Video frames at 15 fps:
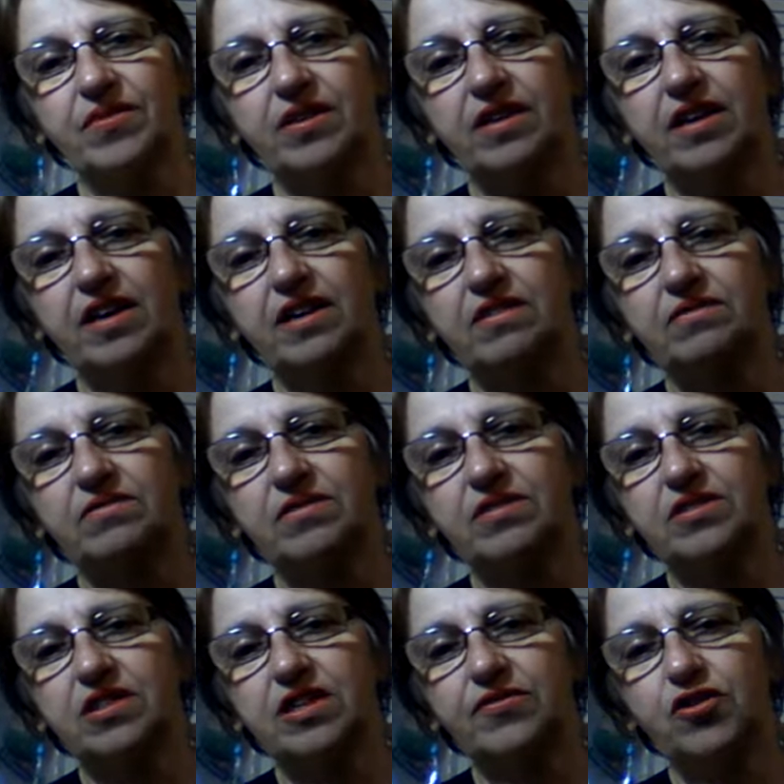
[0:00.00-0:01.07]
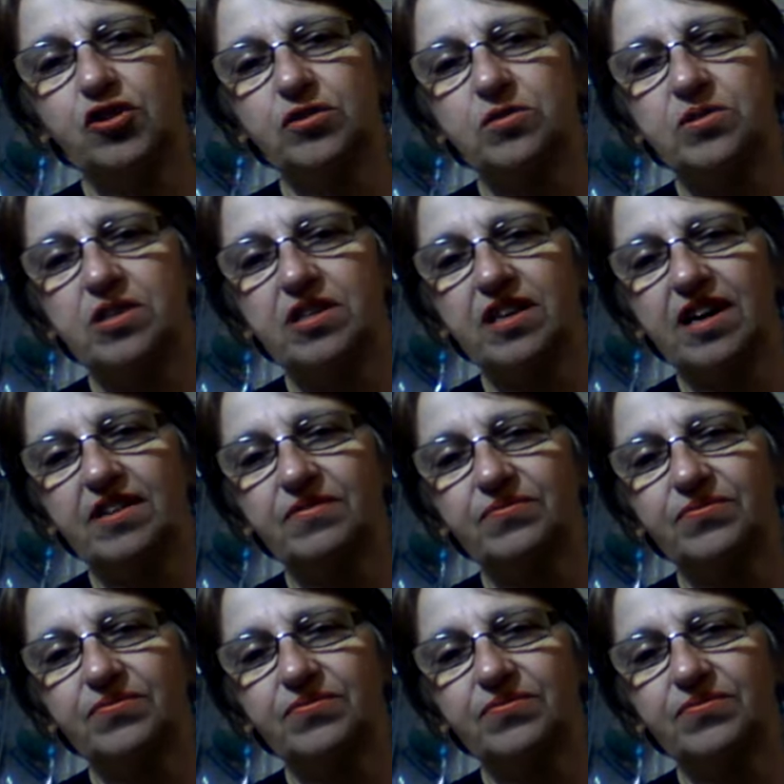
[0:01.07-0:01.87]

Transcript: Yeah, see if you could see that.